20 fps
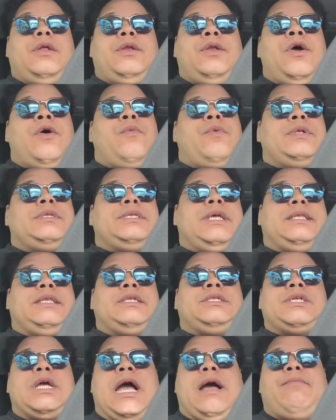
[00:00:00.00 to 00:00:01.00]
No one's at
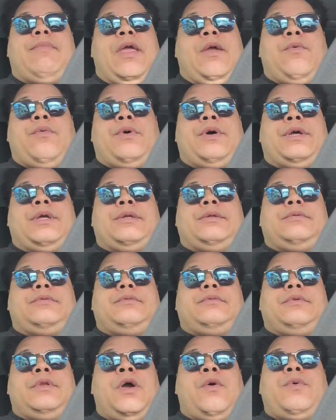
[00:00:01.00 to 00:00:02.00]
the job they want.
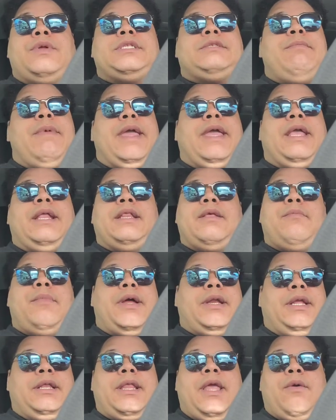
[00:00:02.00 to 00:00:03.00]
No one's making the
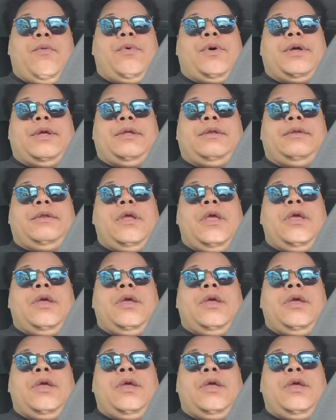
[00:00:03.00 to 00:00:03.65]
money they want.